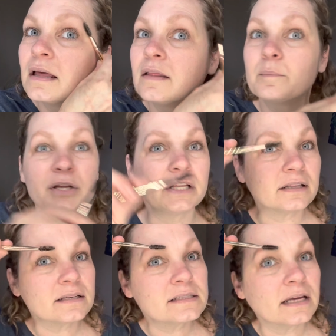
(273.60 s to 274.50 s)
putting
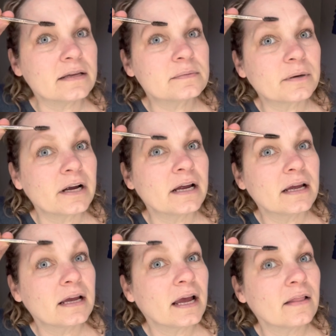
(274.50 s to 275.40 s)
the Stay Spray
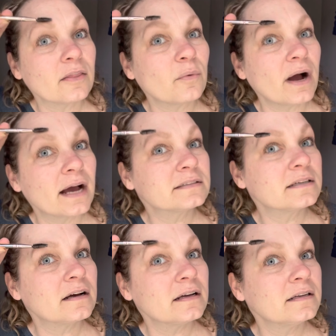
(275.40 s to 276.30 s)
and the wax
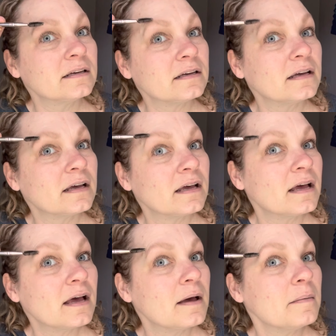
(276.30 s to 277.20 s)
on
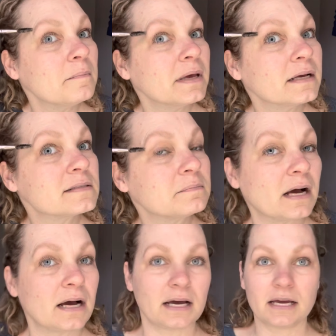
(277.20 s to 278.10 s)
makes
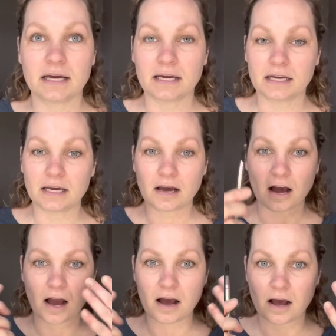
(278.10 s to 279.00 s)
my
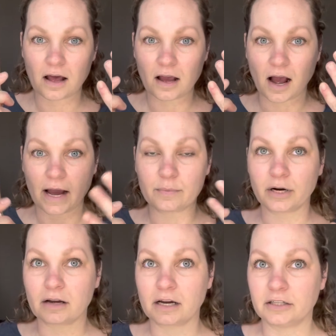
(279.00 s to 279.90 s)

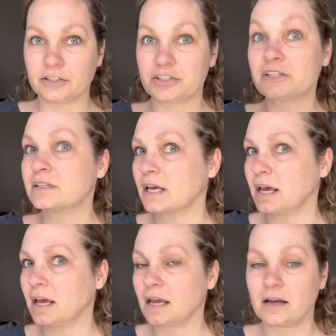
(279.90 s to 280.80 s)
eyebrow color
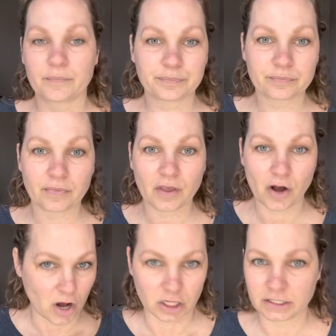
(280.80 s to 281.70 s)
stay
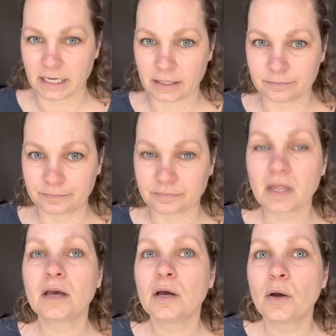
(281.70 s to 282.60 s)
all day,
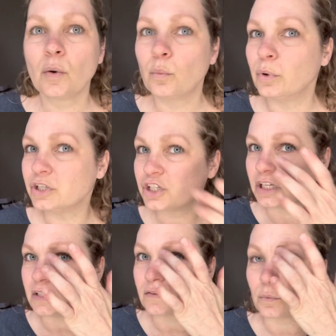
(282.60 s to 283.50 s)
which
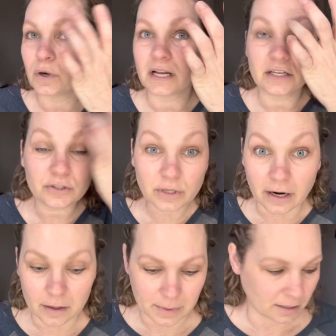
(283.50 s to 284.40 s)
is what I do
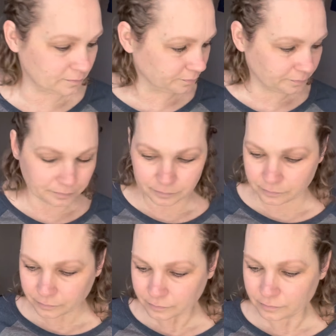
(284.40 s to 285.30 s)
care about.
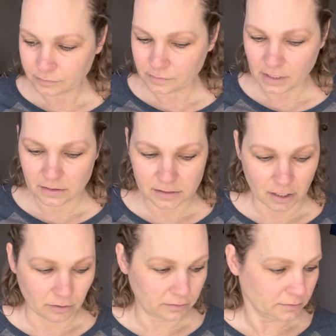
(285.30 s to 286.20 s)

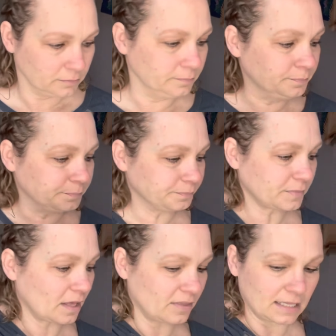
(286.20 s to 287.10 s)
So
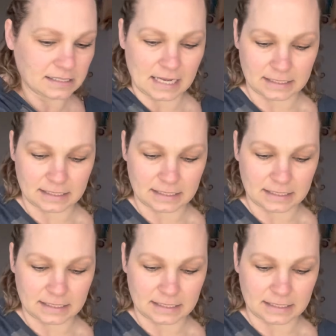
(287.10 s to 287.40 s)
that's that